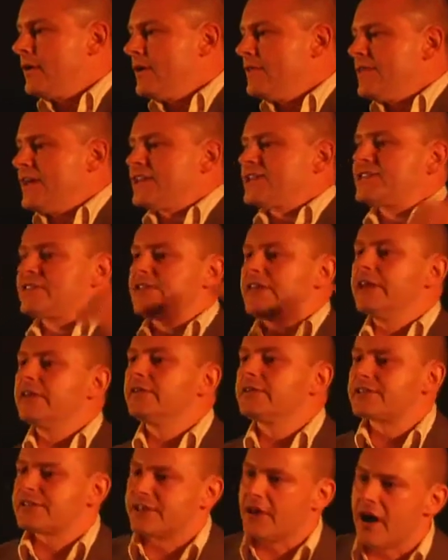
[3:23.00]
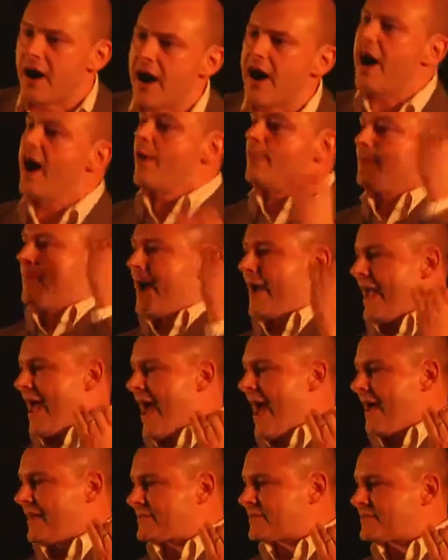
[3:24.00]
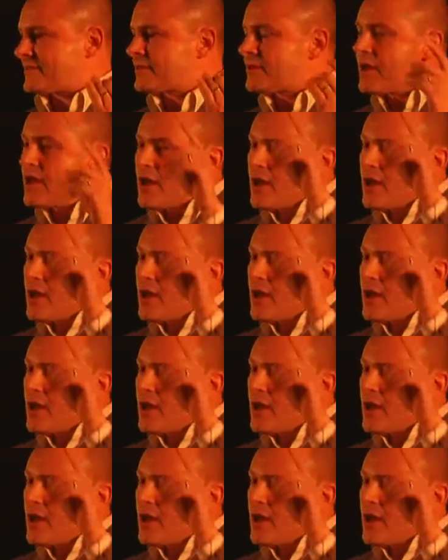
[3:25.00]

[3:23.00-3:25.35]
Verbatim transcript: this skill saw up my ass?